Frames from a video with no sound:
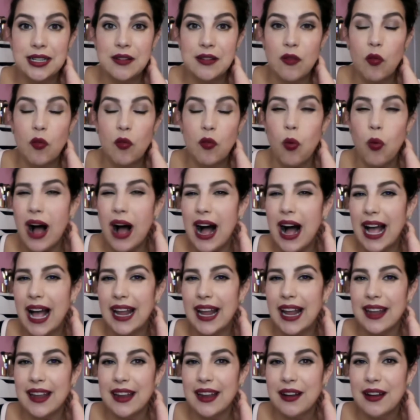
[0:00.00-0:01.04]

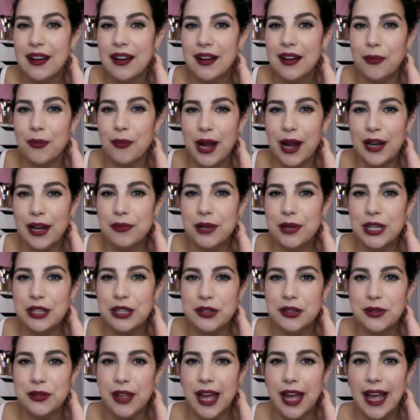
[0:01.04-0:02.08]
Why? Why do we
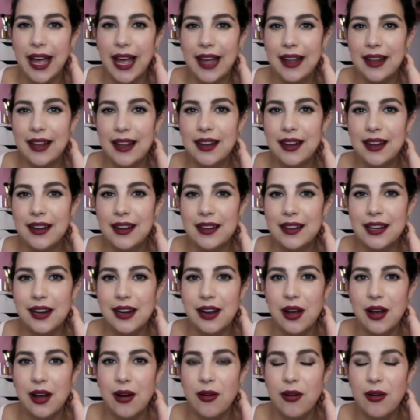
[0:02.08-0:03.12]
do that? You
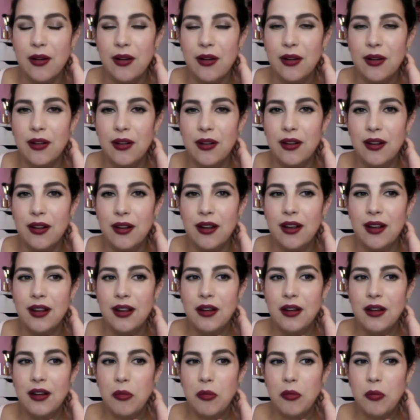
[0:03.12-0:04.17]
know?
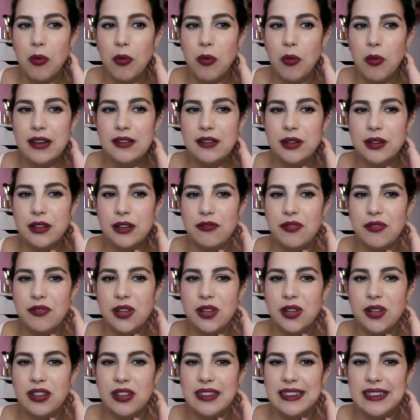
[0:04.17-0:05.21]
Why do we
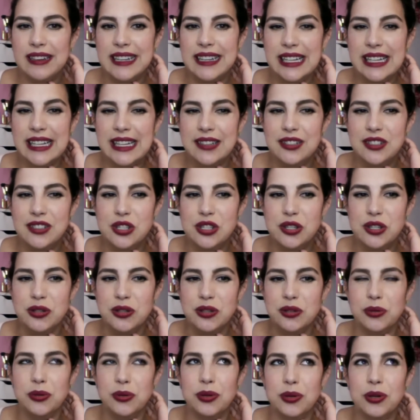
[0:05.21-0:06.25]
feel the need
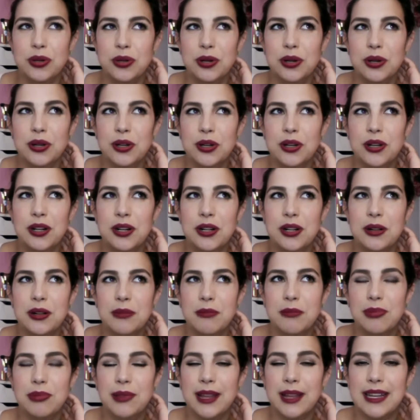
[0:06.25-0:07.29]
to
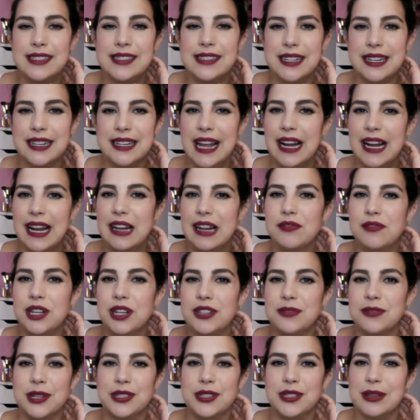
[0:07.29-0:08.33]
place a negative
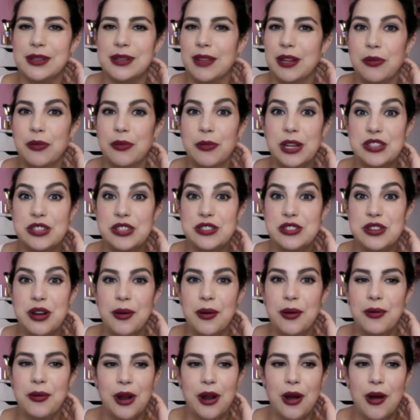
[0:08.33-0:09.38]
judgment on something that we
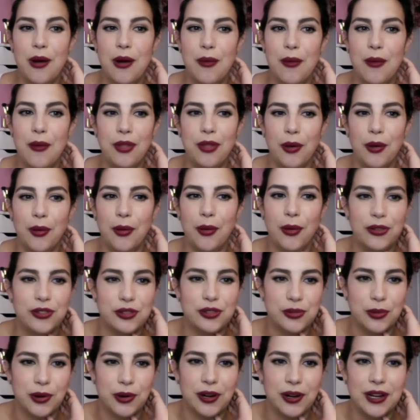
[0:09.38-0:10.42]
don't know the whole
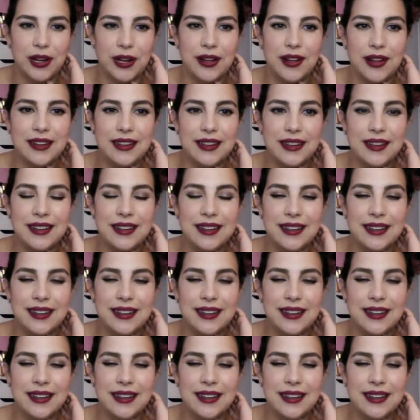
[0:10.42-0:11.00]
story on?